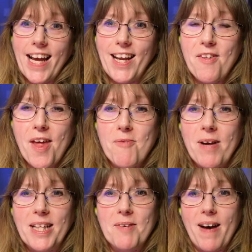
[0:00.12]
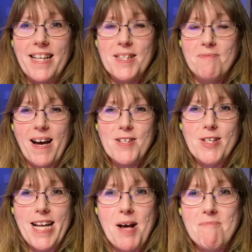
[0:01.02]
Hello there and welcome back to my
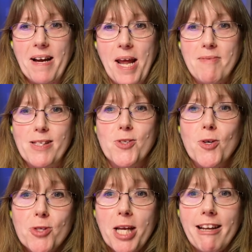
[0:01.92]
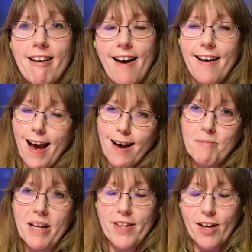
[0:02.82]
channel. My name is Georgina. I
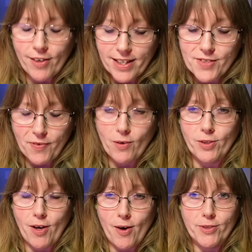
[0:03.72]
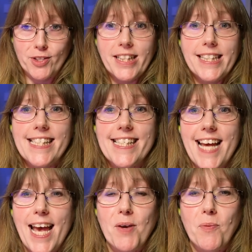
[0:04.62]
am the Honest Vocal Coach.
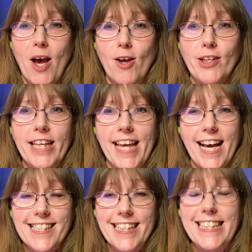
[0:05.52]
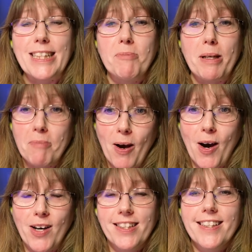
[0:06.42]
Today we are looking at a little bit
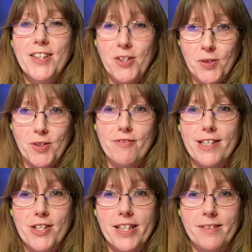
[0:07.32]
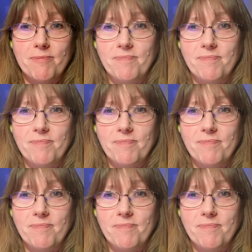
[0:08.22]
more Eurovision.